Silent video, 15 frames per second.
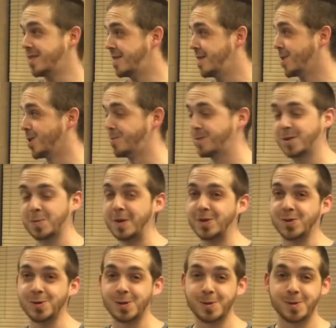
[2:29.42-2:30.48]
is the herb
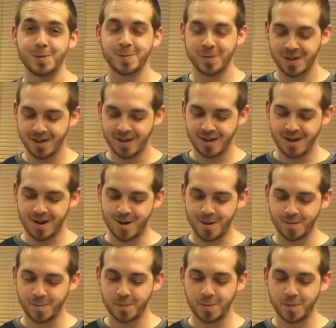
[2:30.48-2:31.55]
dispensary
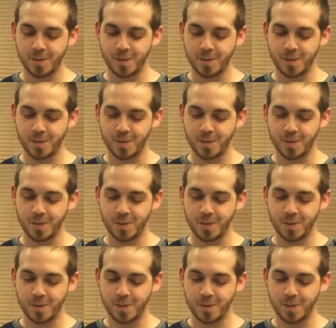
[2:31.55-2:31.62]
room.